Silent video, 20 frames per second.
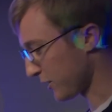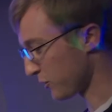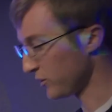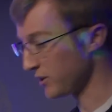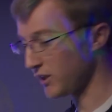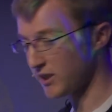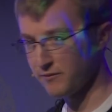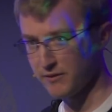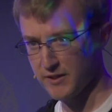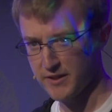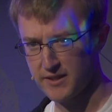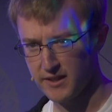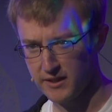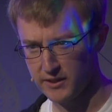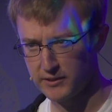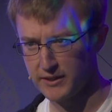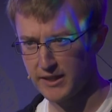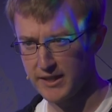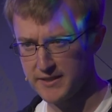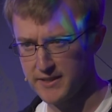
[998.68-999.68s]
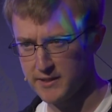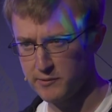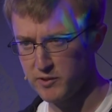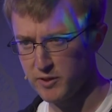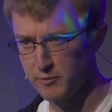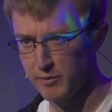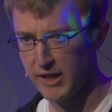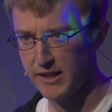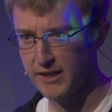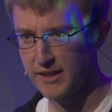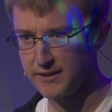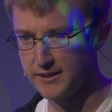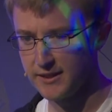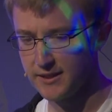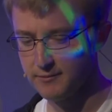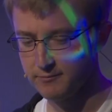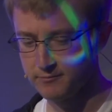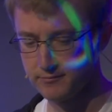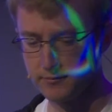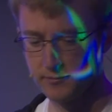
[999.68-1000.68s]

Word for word: I couldn't convince the other guys that it was a bad idea.